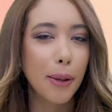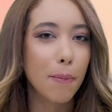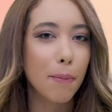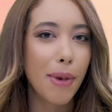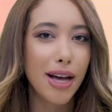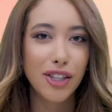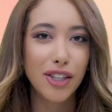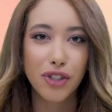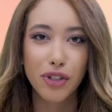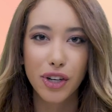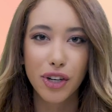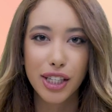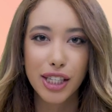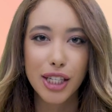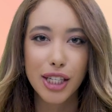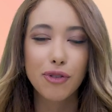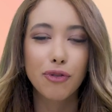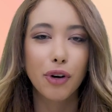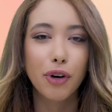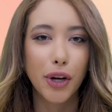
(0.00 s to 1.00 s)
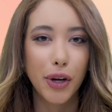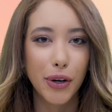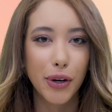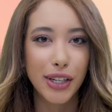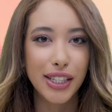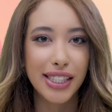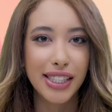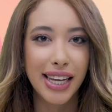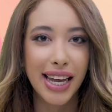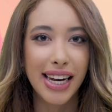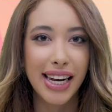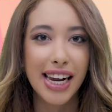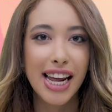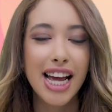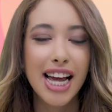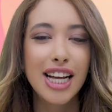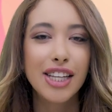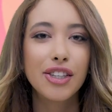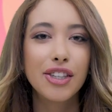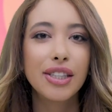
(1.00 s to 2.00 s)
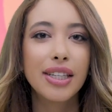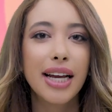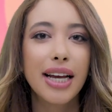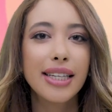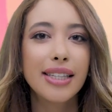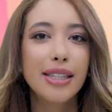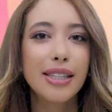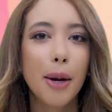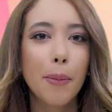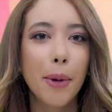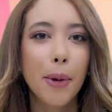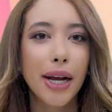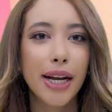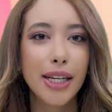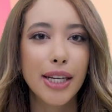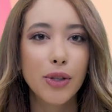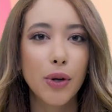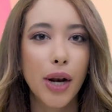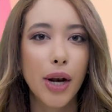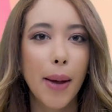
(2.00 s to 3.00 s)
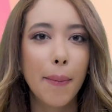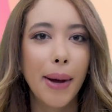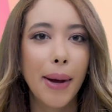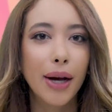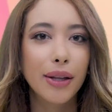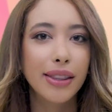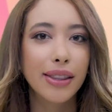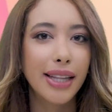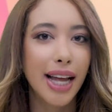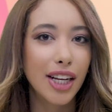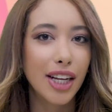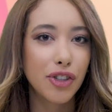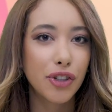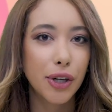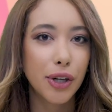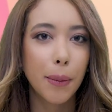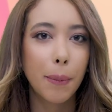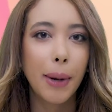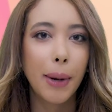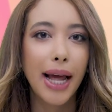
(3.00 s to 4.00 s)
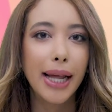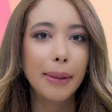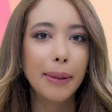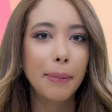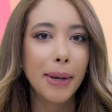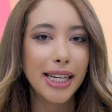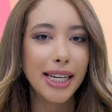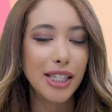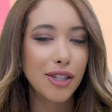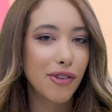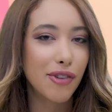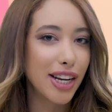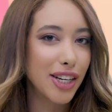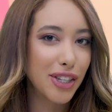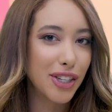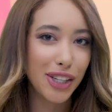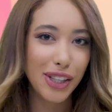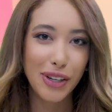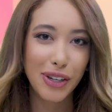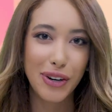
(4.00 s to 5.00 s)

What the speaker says: the best choices for your skin. Today's topic is all about natural plant-based facial